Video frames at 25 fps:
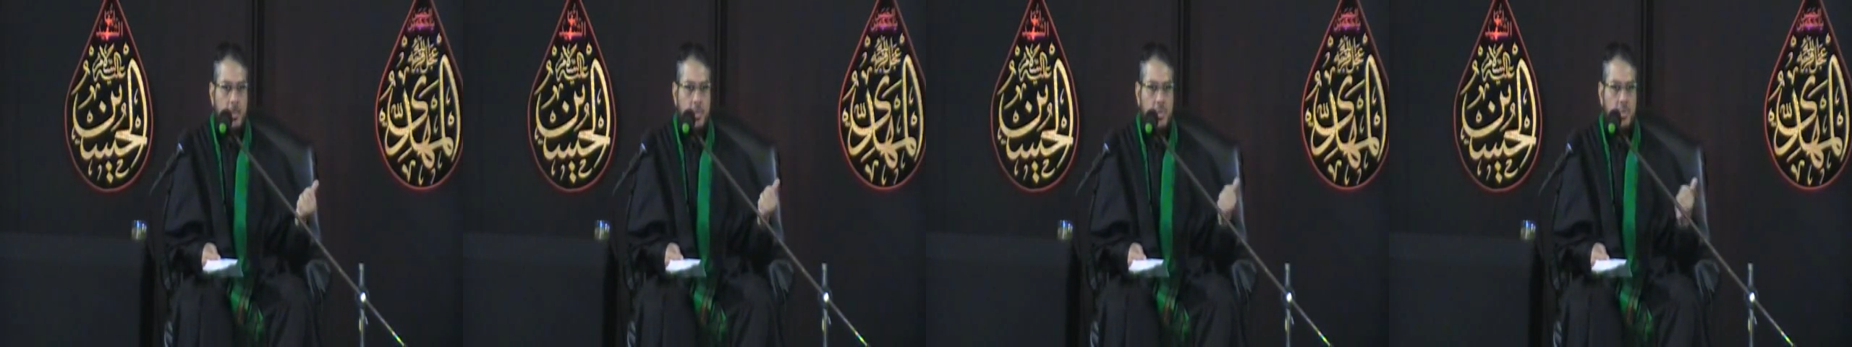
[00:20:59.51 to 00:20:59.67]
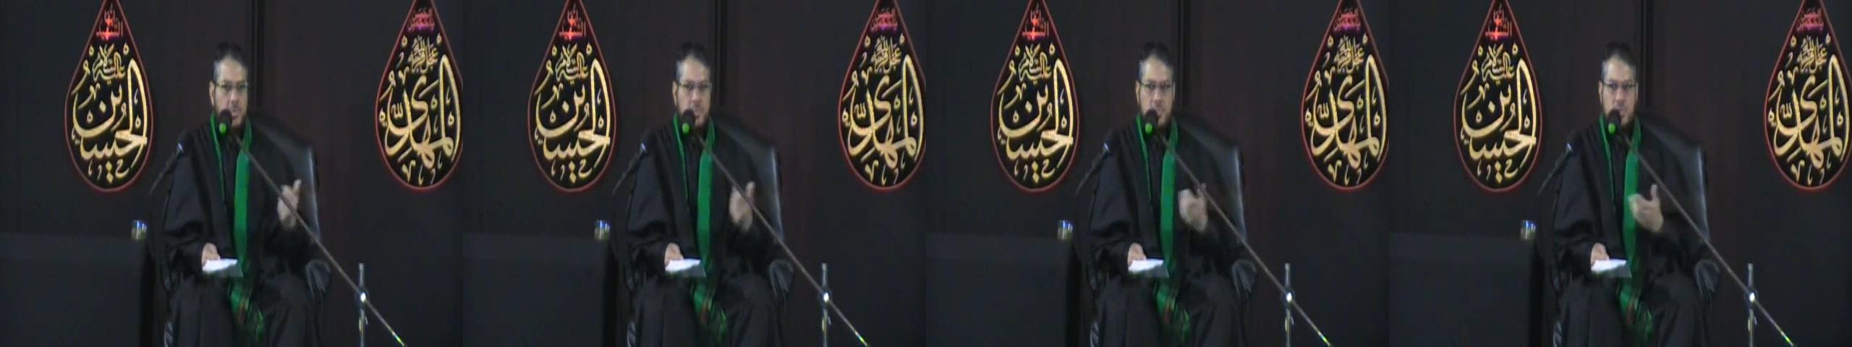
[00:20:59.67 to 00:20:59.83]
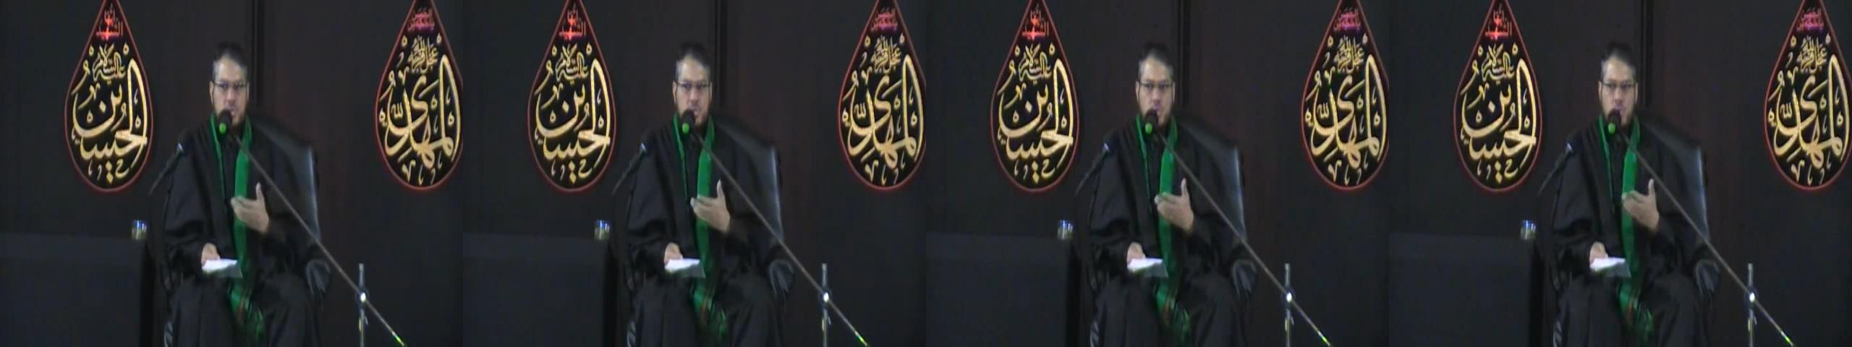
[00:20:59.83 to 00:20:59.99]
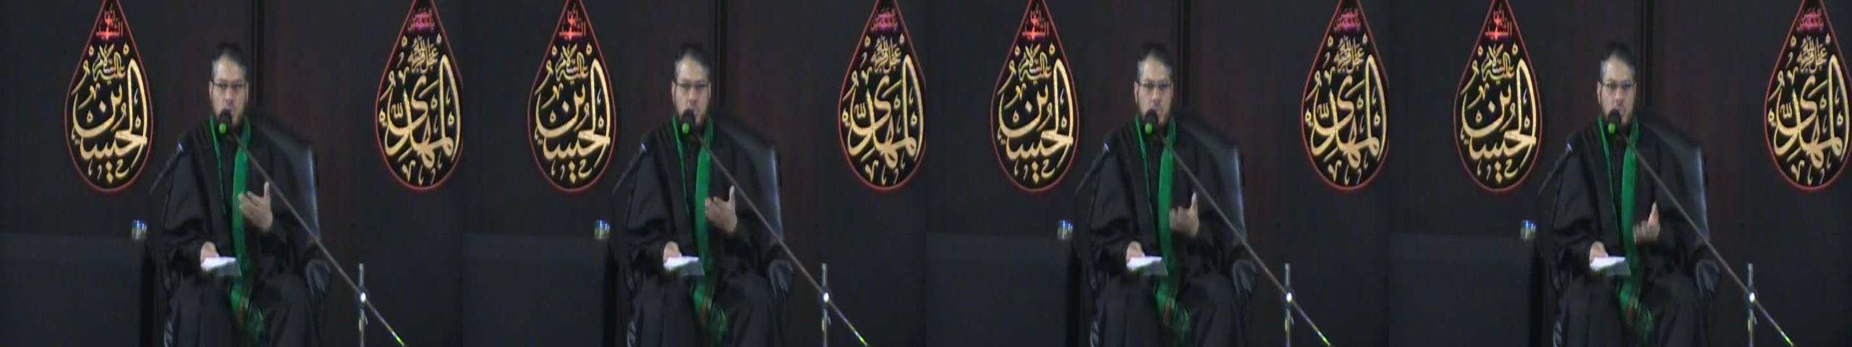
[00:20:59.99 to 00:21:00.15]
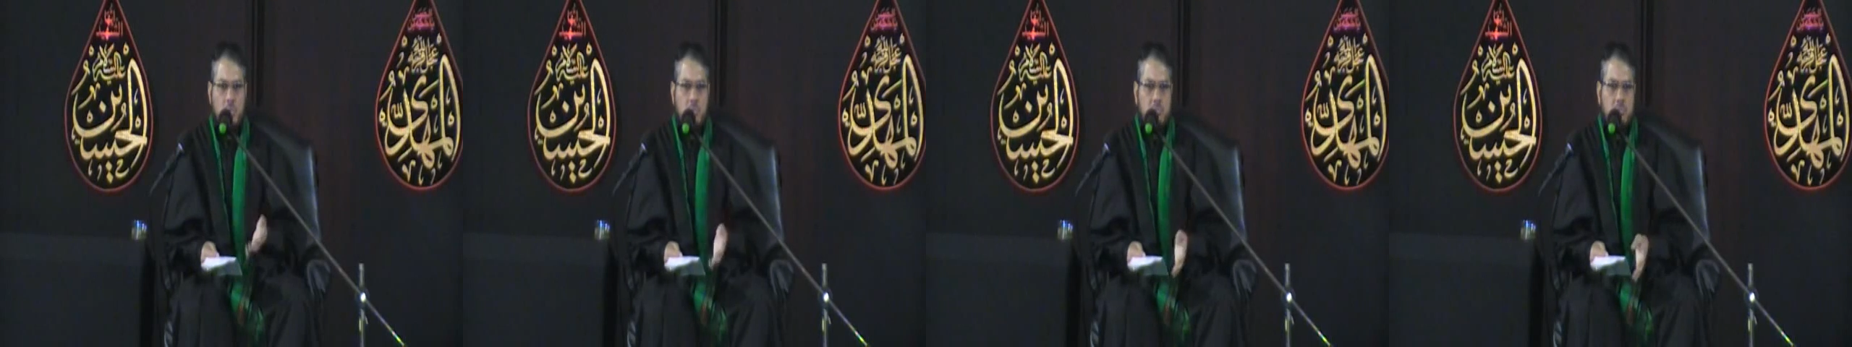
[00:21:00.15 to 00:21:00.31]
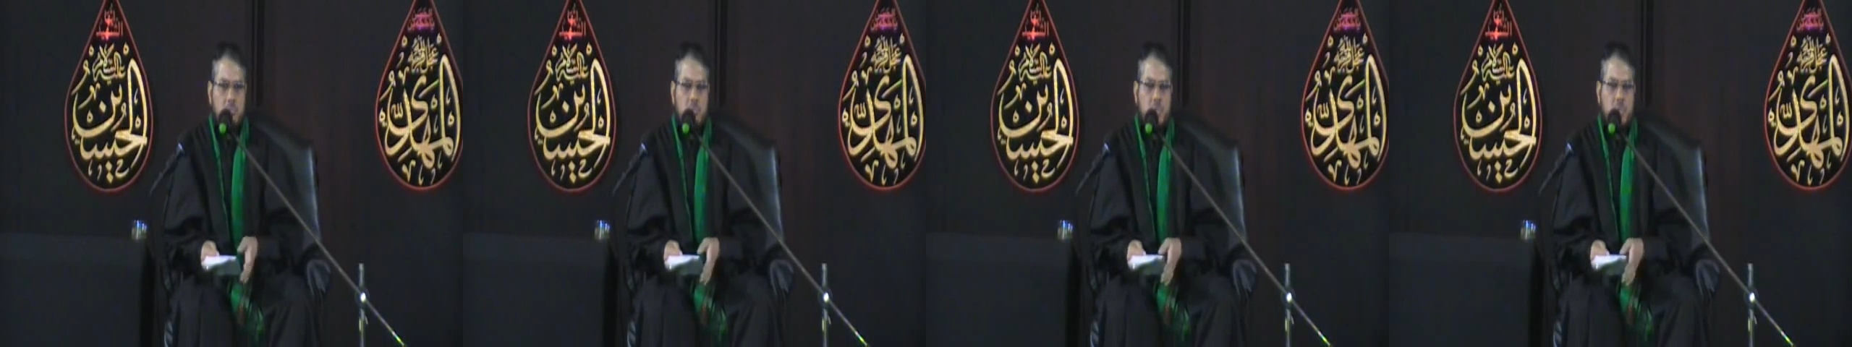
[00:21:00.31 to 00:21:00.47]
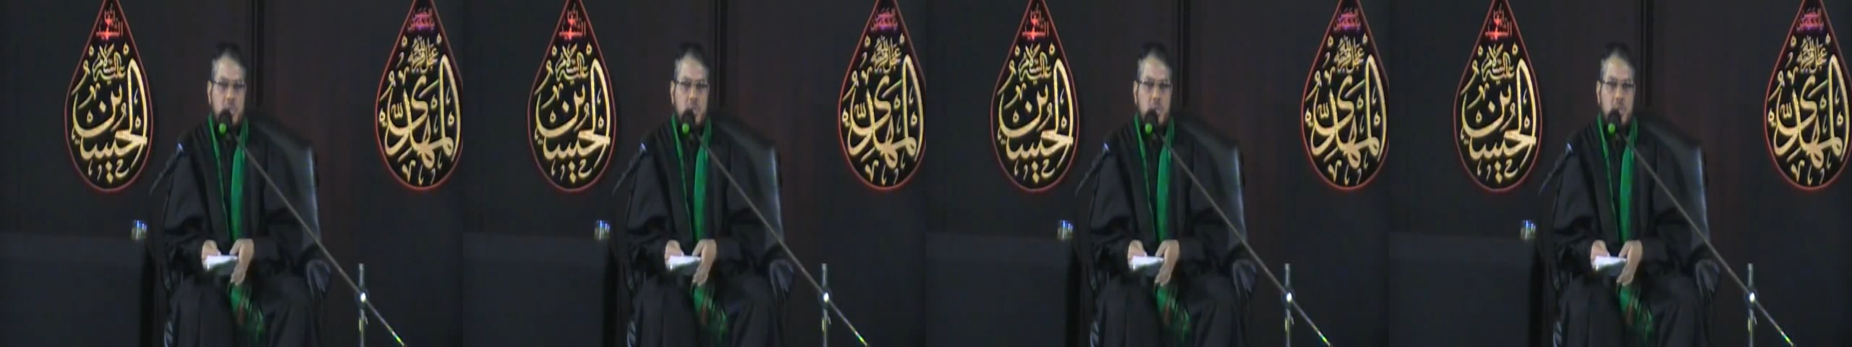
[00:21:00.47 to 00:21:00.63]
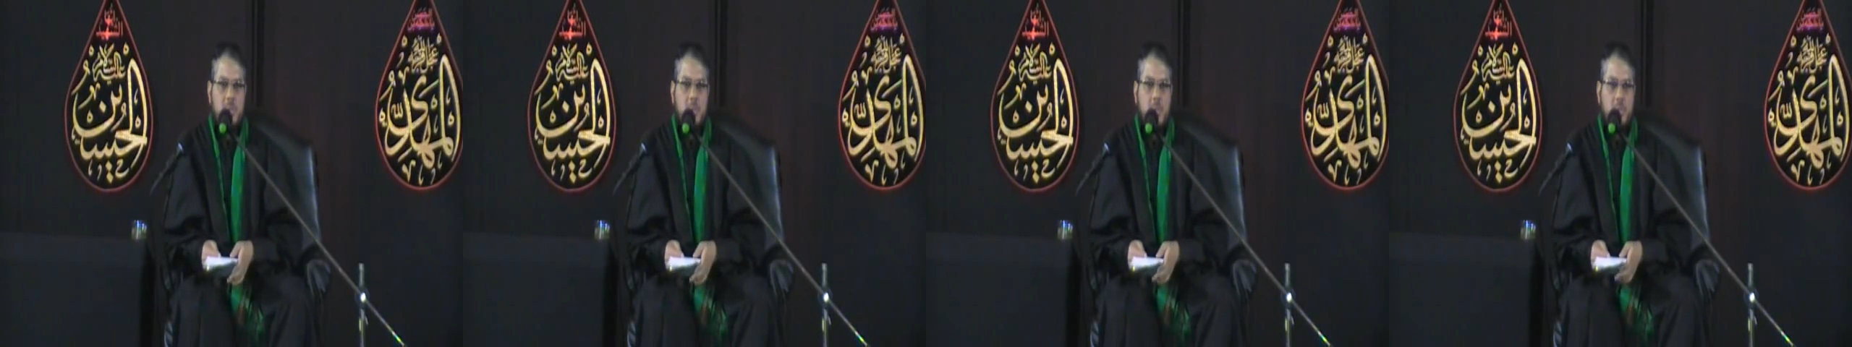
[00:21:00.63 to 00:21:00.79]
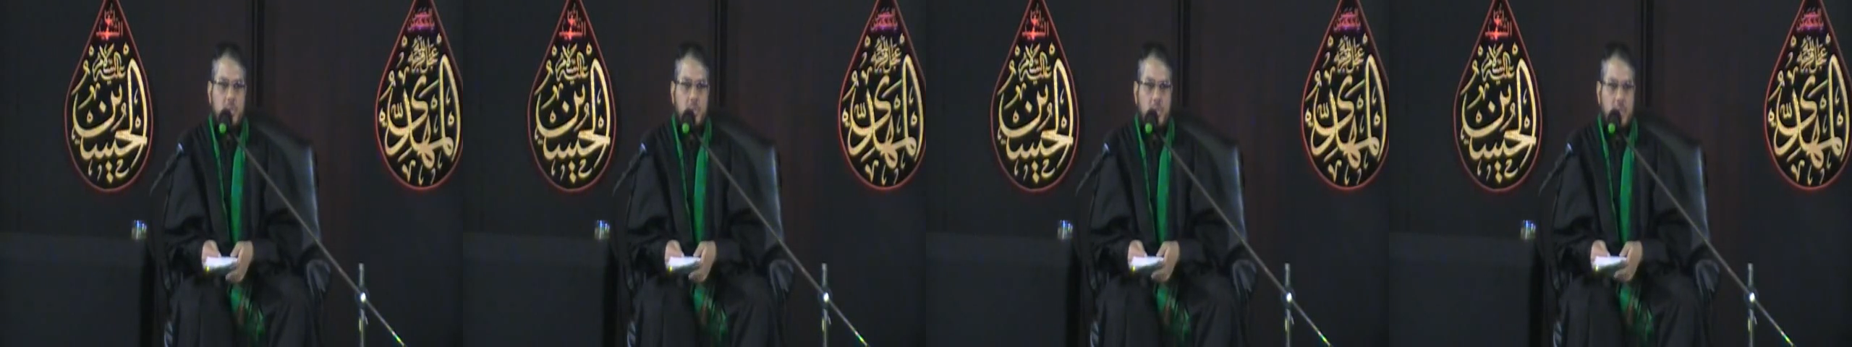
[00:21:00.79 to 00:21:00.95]
There was no
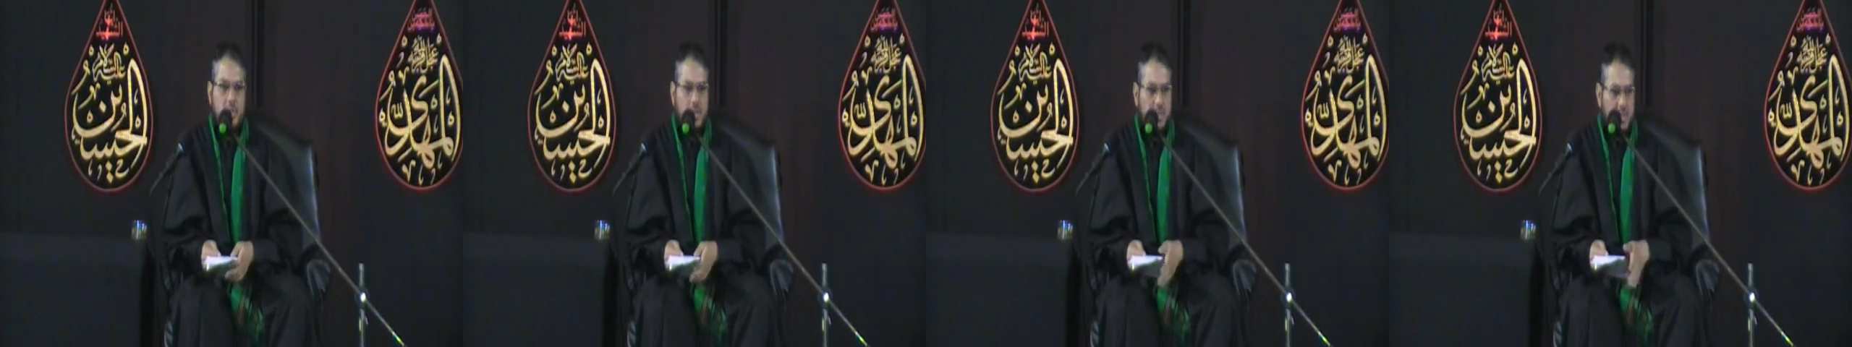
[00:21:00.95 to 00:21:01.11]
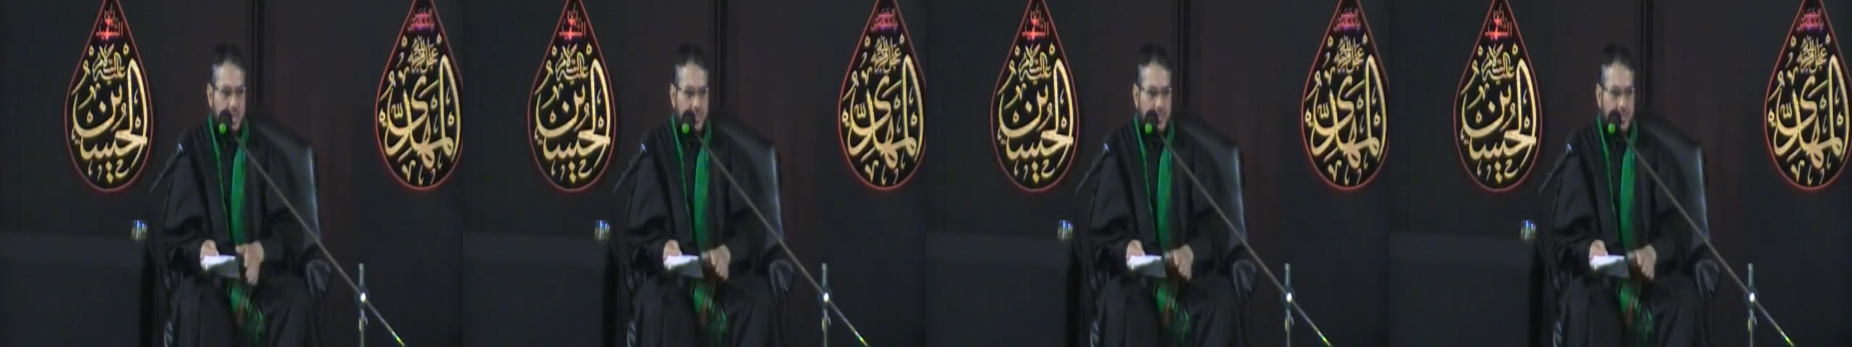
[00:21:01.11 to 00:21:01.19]
question about that,